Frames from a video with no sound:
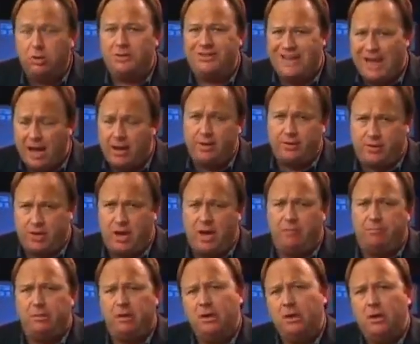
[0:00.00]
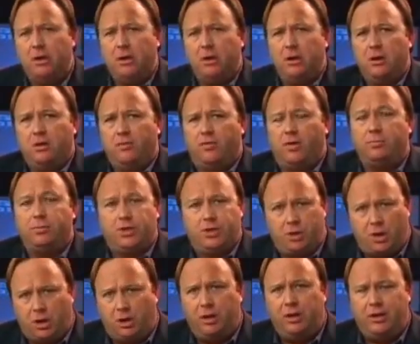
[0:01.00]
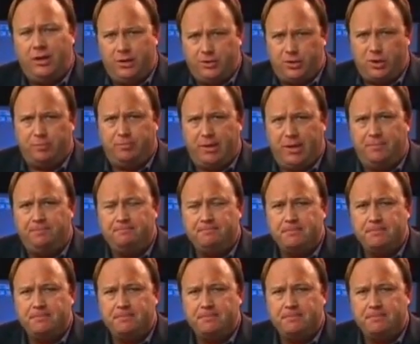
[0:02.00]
data dump from Charlotte Iserby.